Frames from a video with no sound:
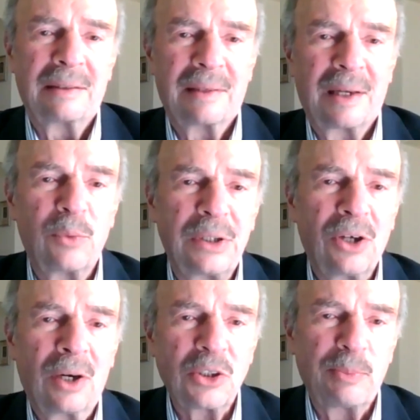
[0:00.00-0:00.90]
Can we
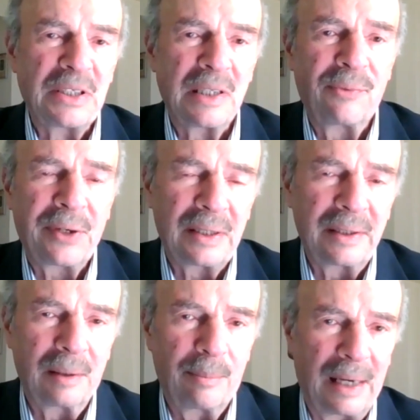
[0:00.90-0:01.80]
talk
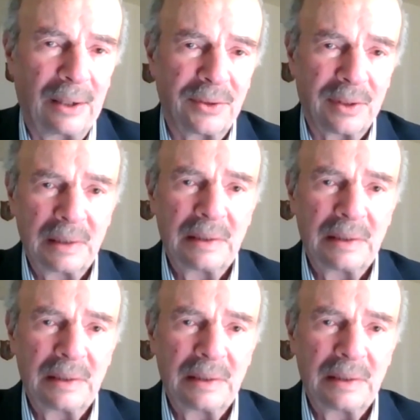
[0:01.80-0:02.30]
specifically about